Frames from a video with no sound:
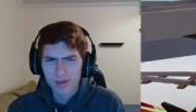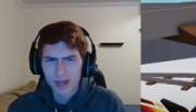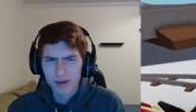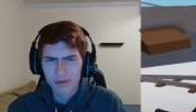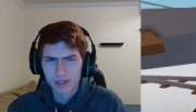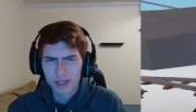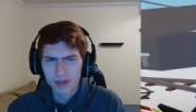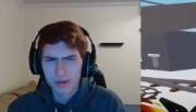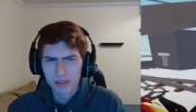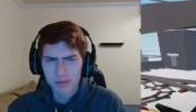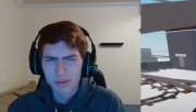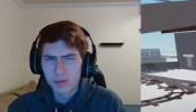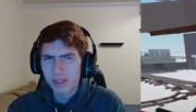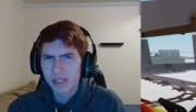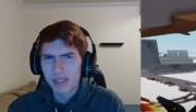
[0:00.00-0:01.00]
I was I was
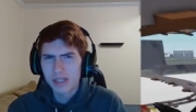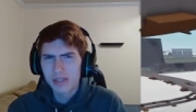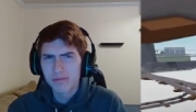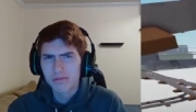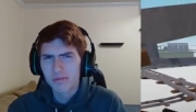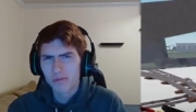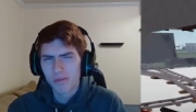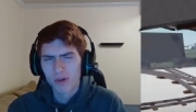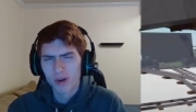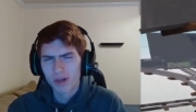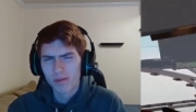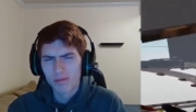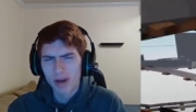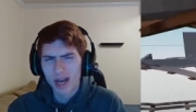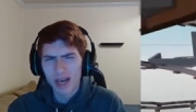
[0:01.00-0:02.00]
speeding
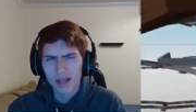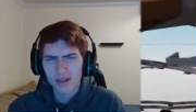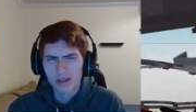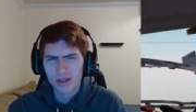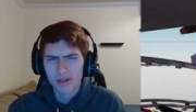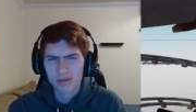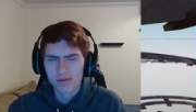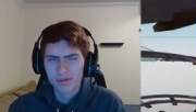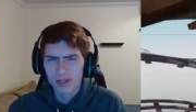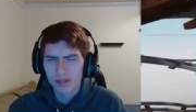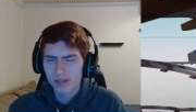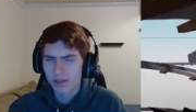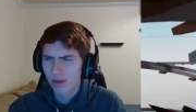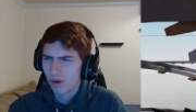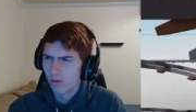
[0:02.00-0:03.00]
one mile
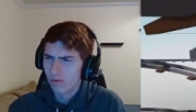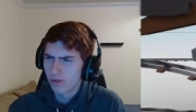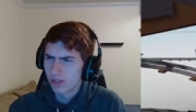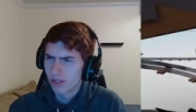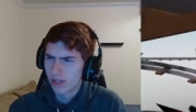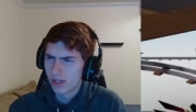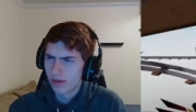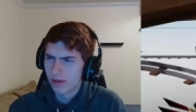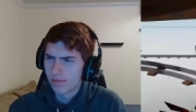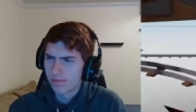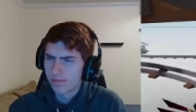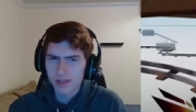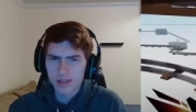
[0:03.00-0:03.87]
over the